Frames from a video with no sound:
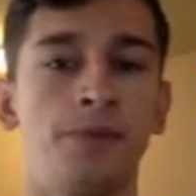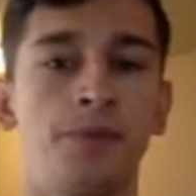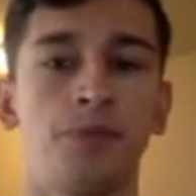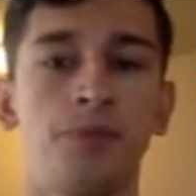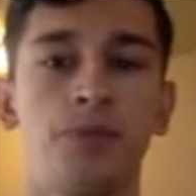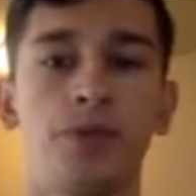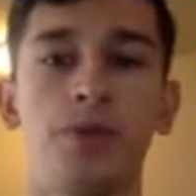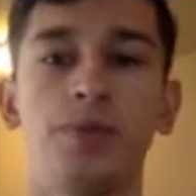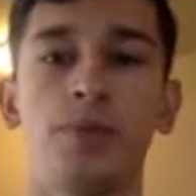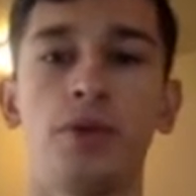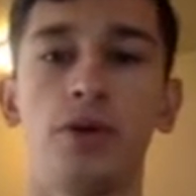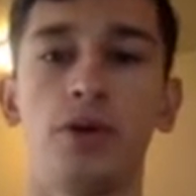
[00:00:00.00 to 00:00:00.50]

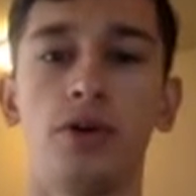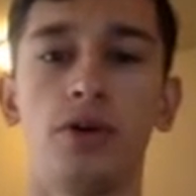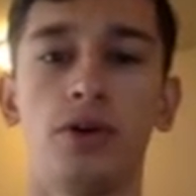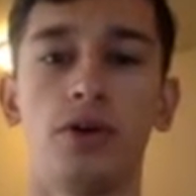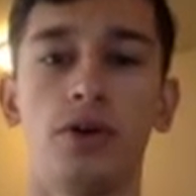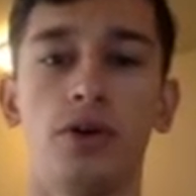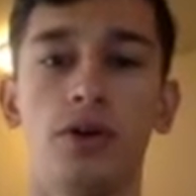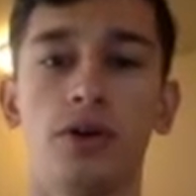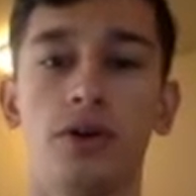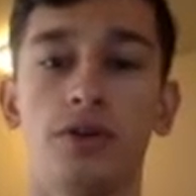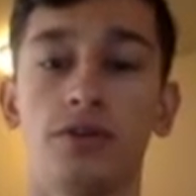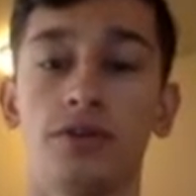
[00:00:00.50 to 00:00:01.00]

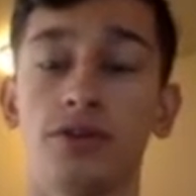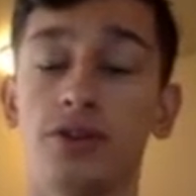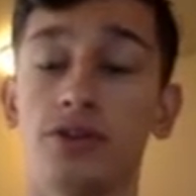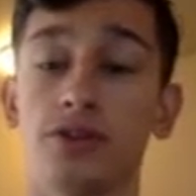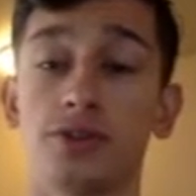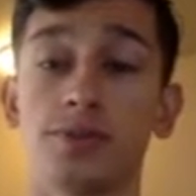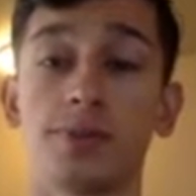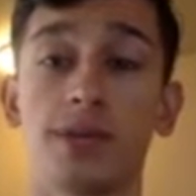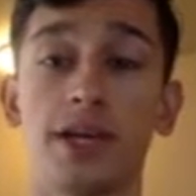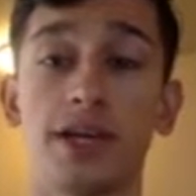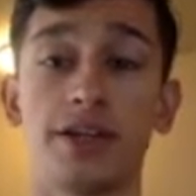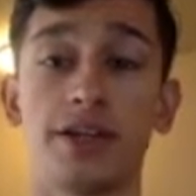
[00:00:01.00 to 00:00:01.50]
people, or for
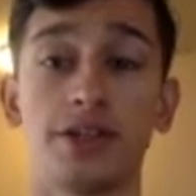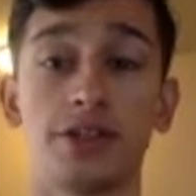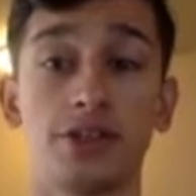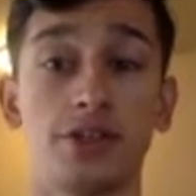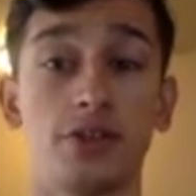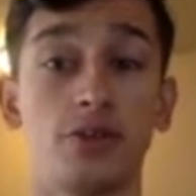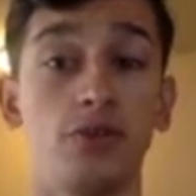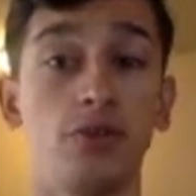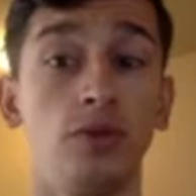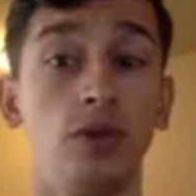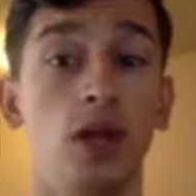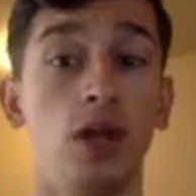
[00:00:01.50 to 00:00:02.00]
those players
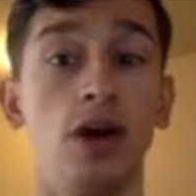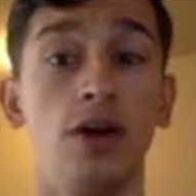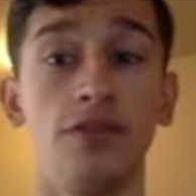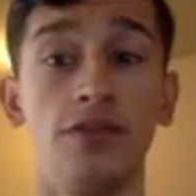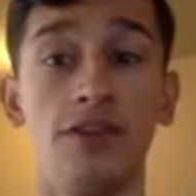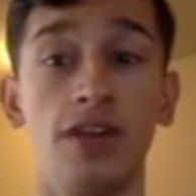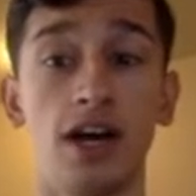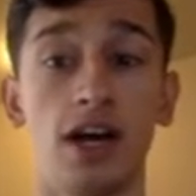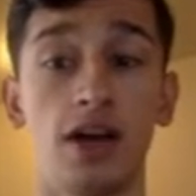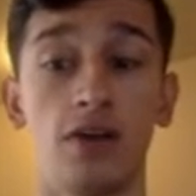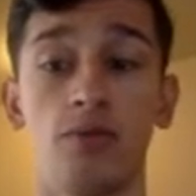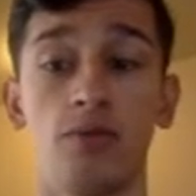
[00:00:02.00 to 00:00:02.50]
who love
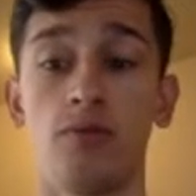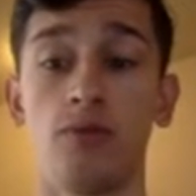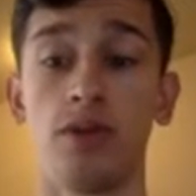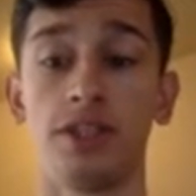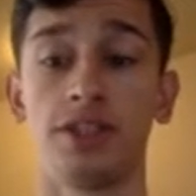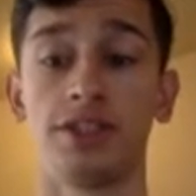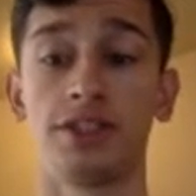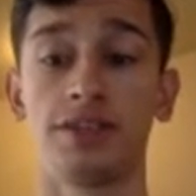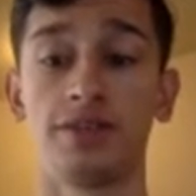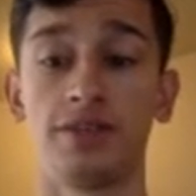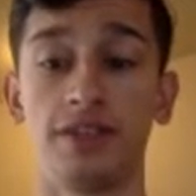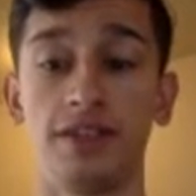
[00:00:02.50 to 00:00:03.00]
that
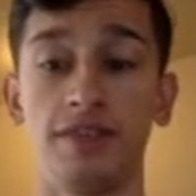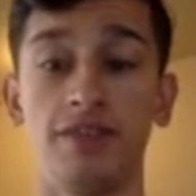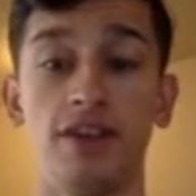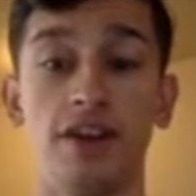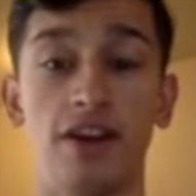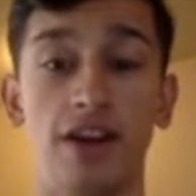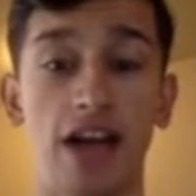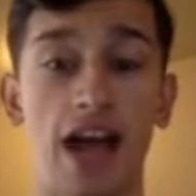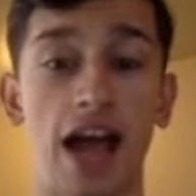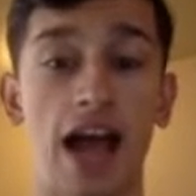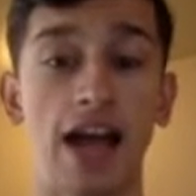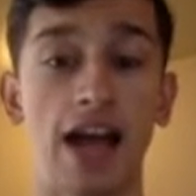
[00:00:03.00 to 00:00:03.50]
relatively
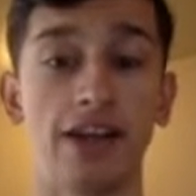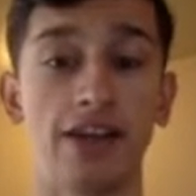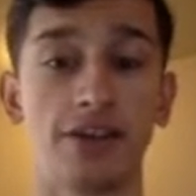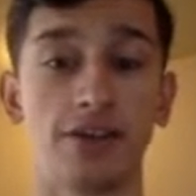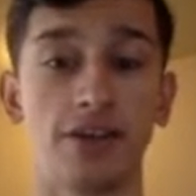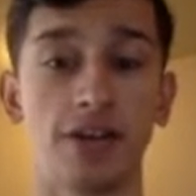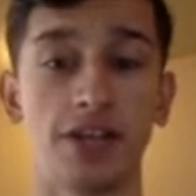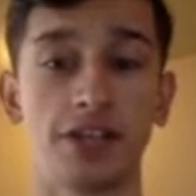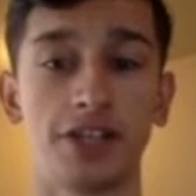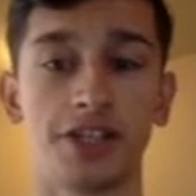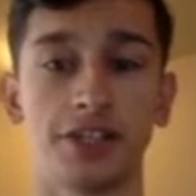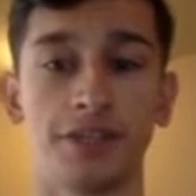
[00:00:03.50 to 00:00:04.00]
very high
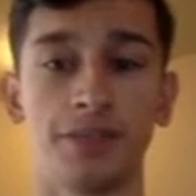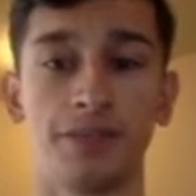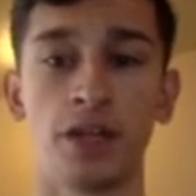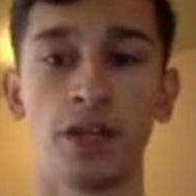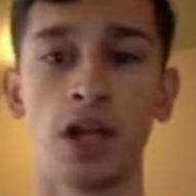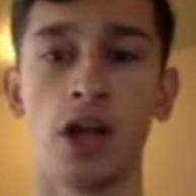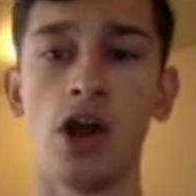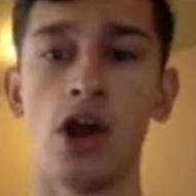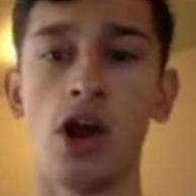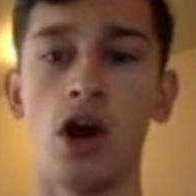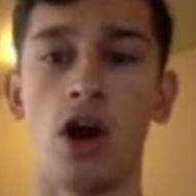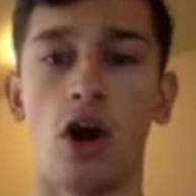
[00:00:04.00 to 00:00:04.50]
aggression.
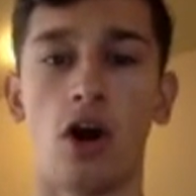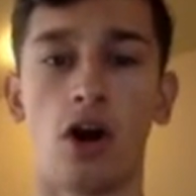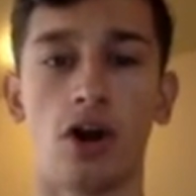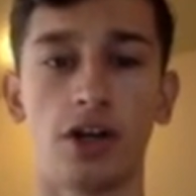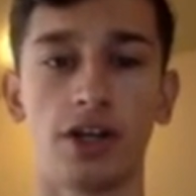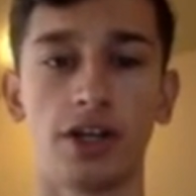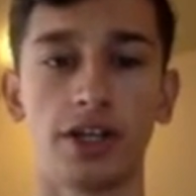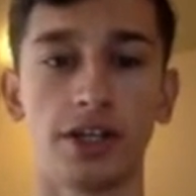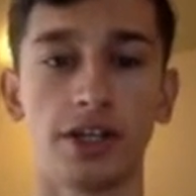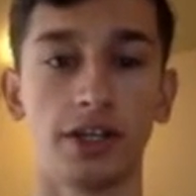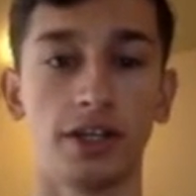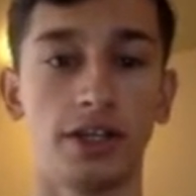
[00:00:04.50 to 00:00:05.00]

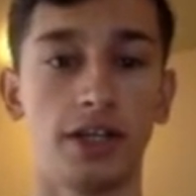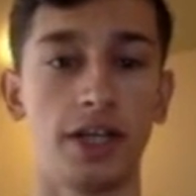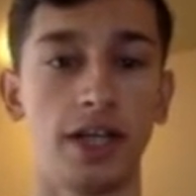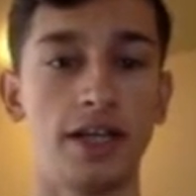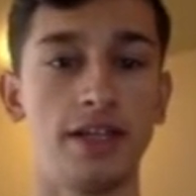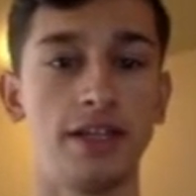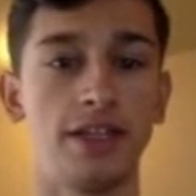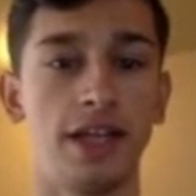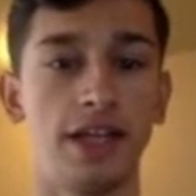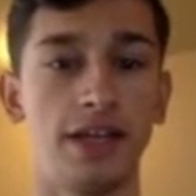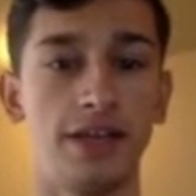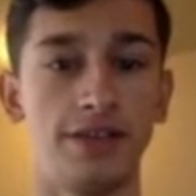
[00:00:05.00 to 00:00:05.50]
Aurier
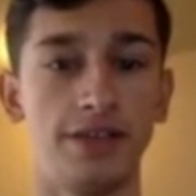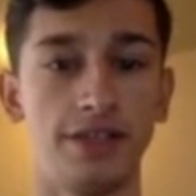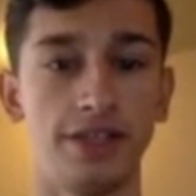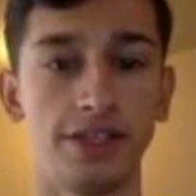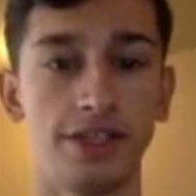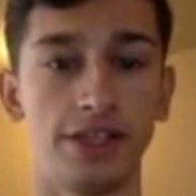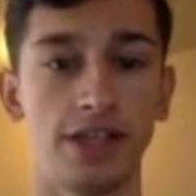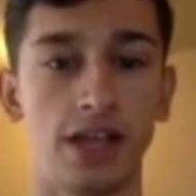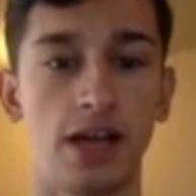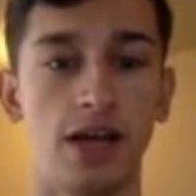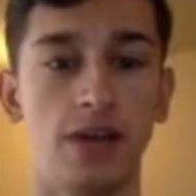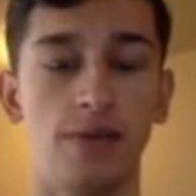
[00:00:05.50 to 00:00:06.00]
and
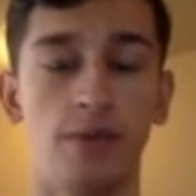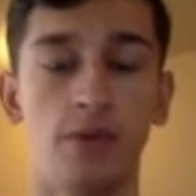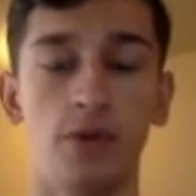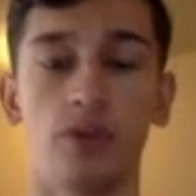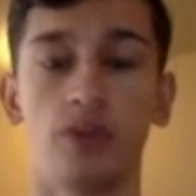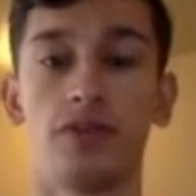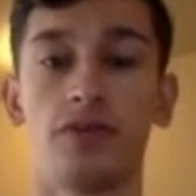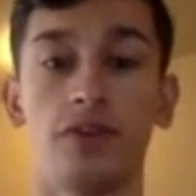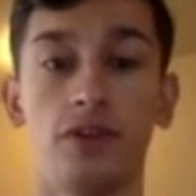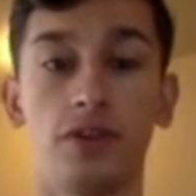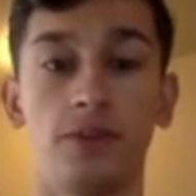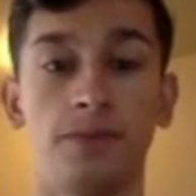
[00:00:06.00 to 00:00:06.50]
Davies,
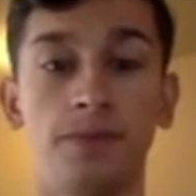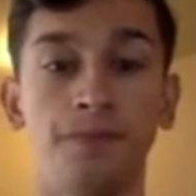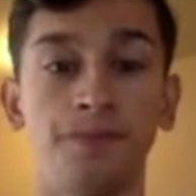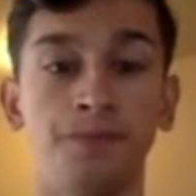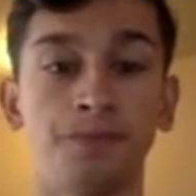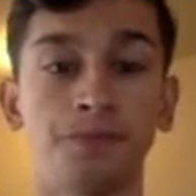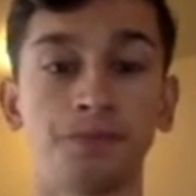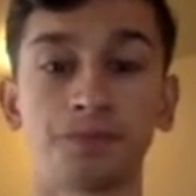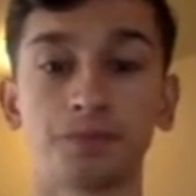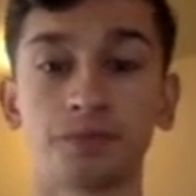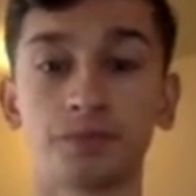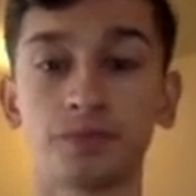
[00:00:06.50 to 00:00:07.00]
both of them
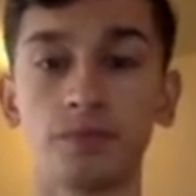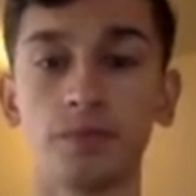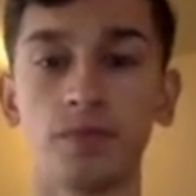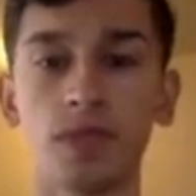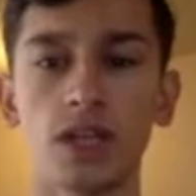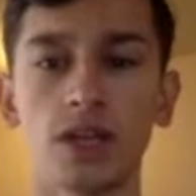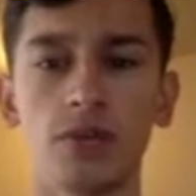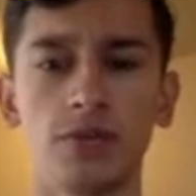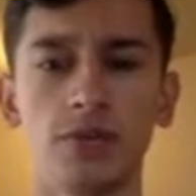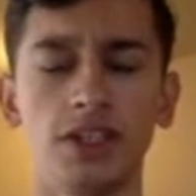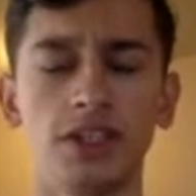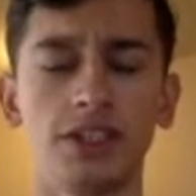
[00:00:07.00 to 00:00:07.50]

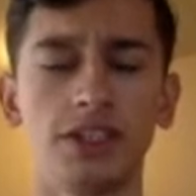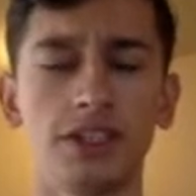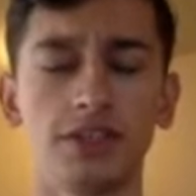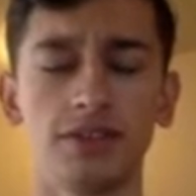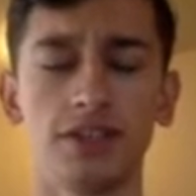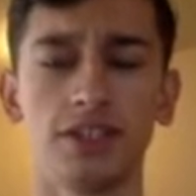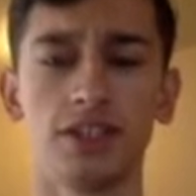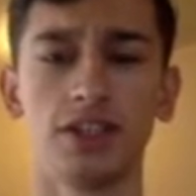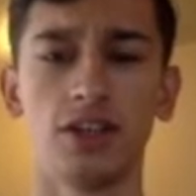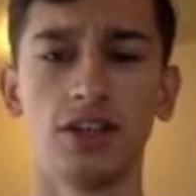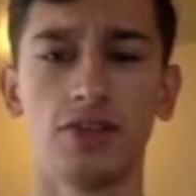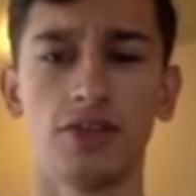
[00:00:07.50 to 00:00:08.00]

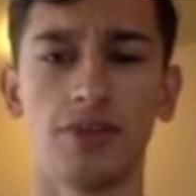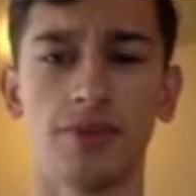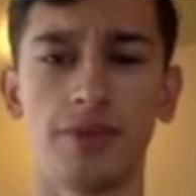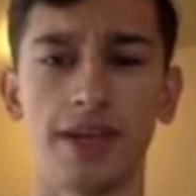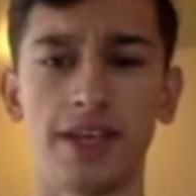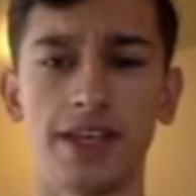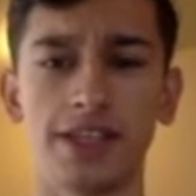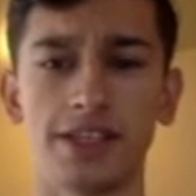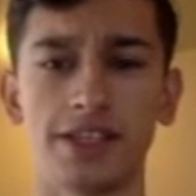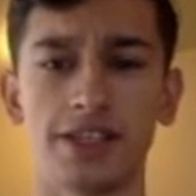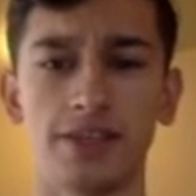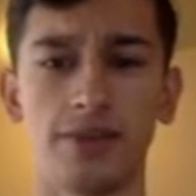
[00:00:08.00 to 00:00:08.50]
relatively lower
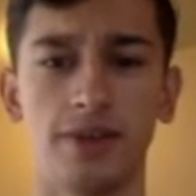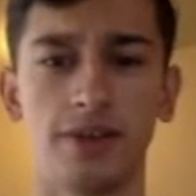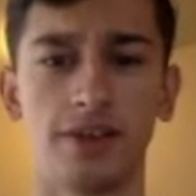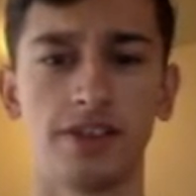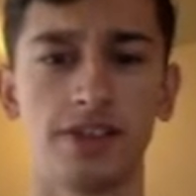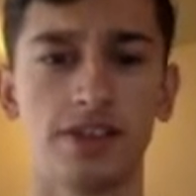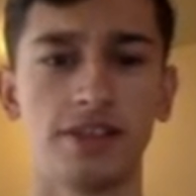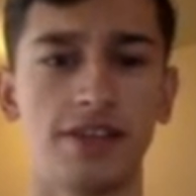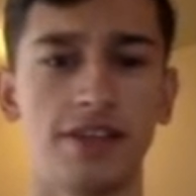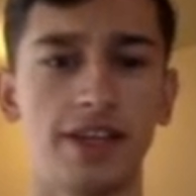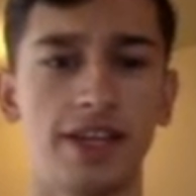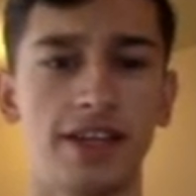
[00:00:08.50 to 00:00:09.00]
pace, about
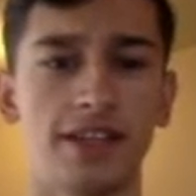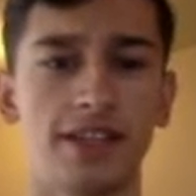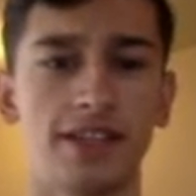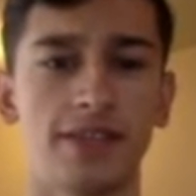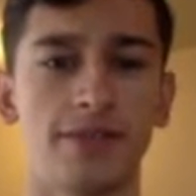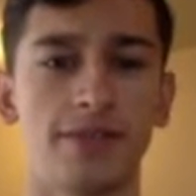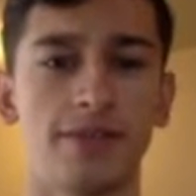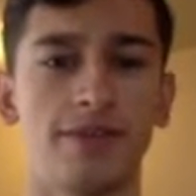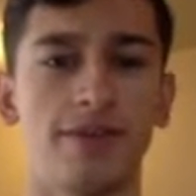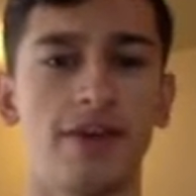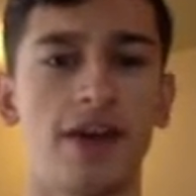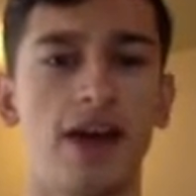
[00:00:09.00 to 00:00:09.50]
78,
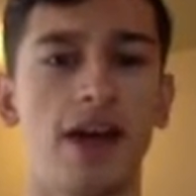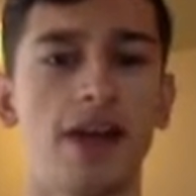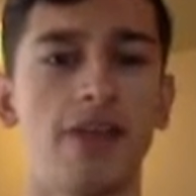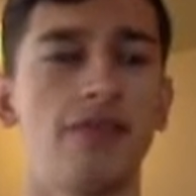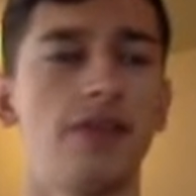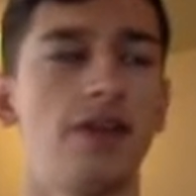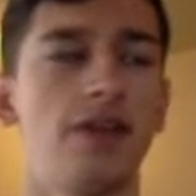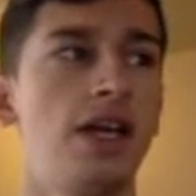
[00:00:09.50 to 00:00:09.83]
75.